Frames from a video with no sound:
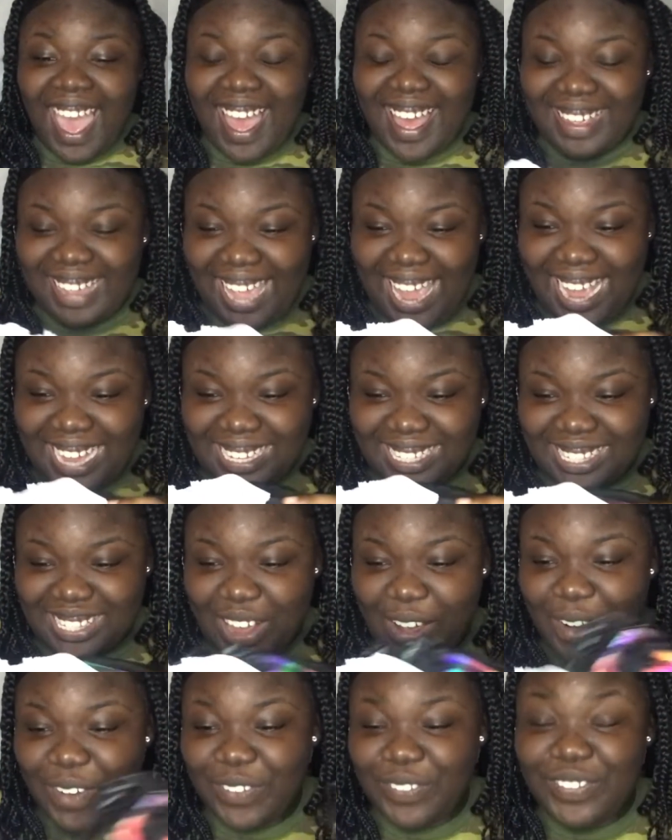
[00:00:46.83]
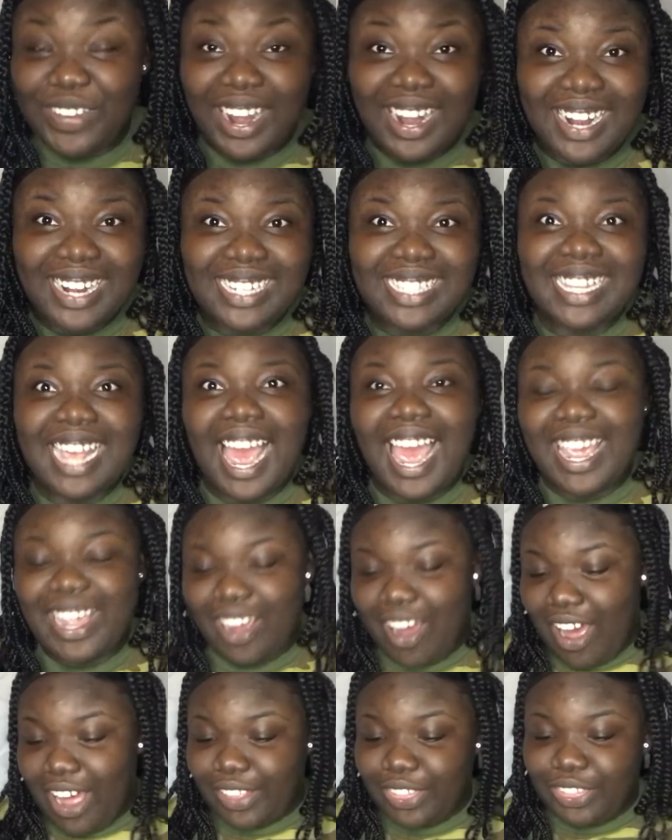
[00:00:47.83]
Okay, so first I
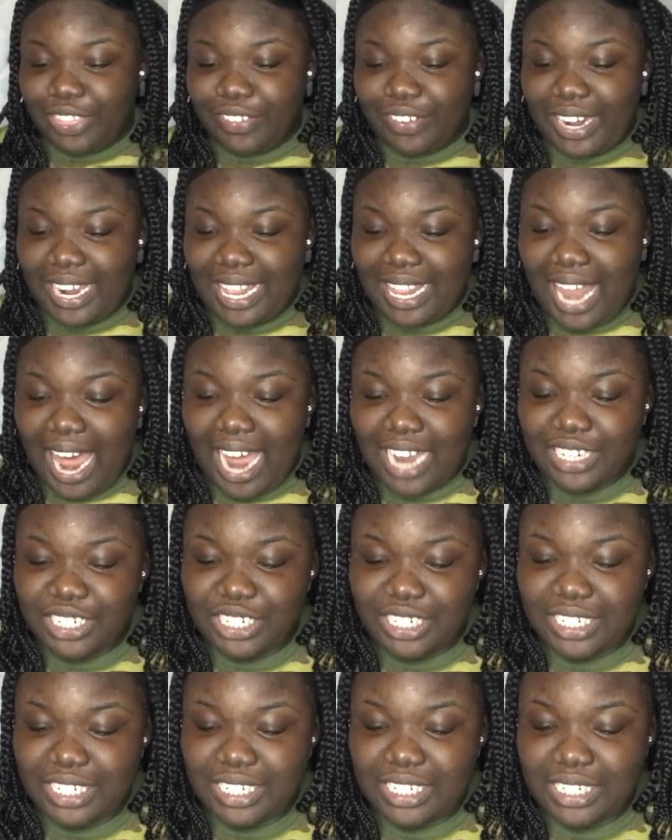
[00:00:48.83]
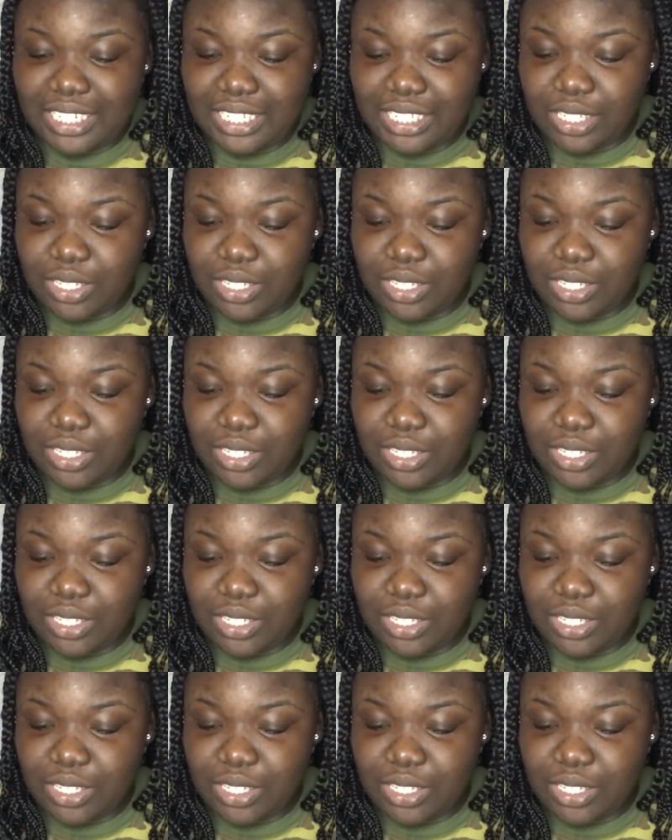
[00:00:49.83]
got 3 lashes.